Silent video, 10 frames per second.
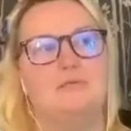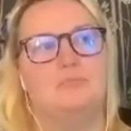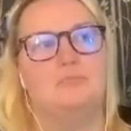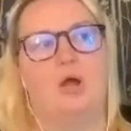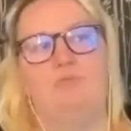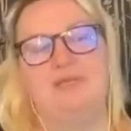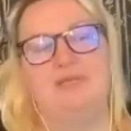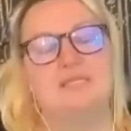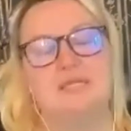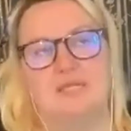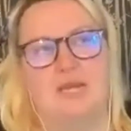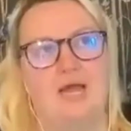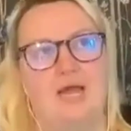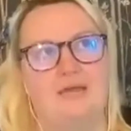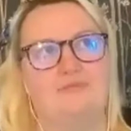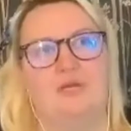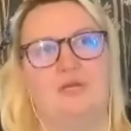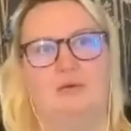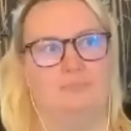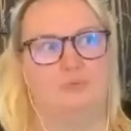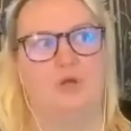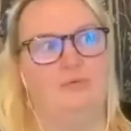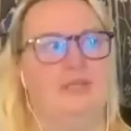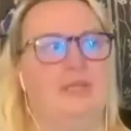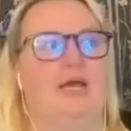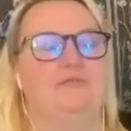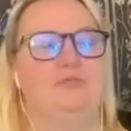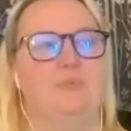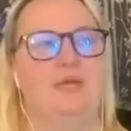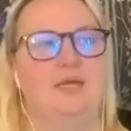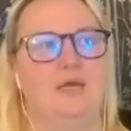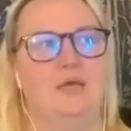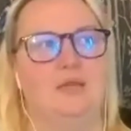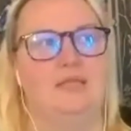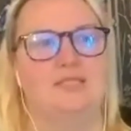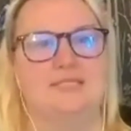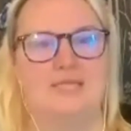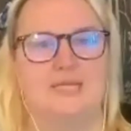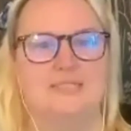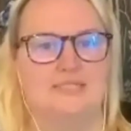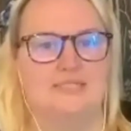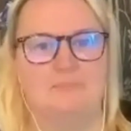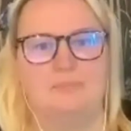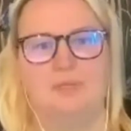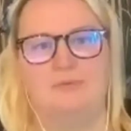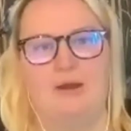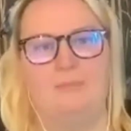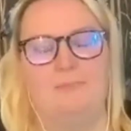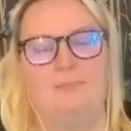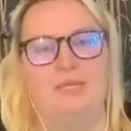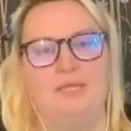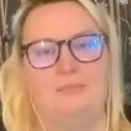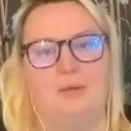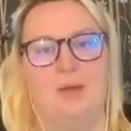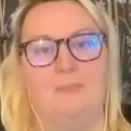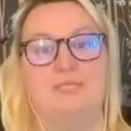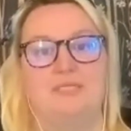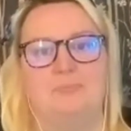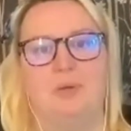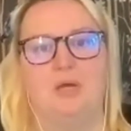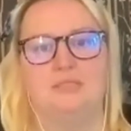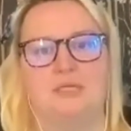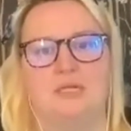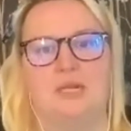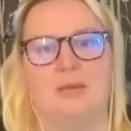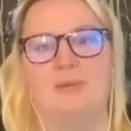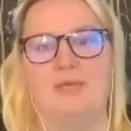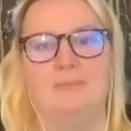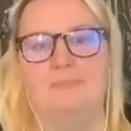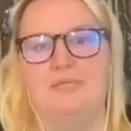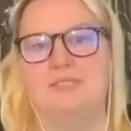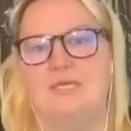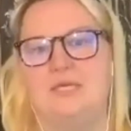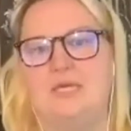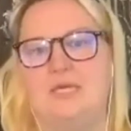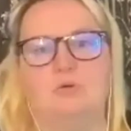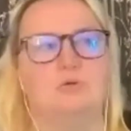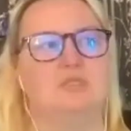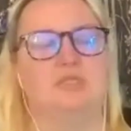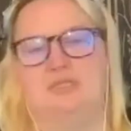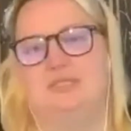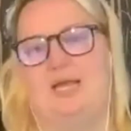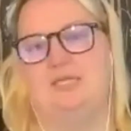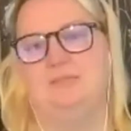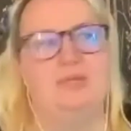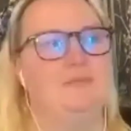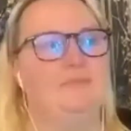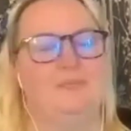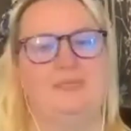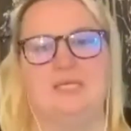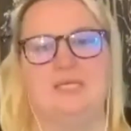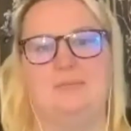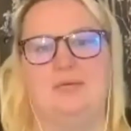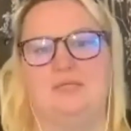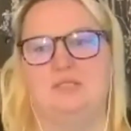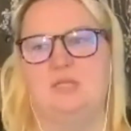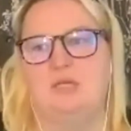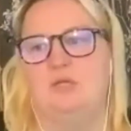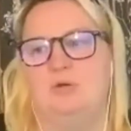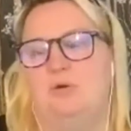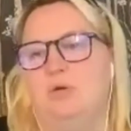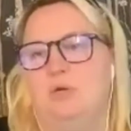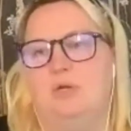our recent lives, our current lives, there's a status symbol around being a busy person. Like being busy equals success. Being busy means that you're,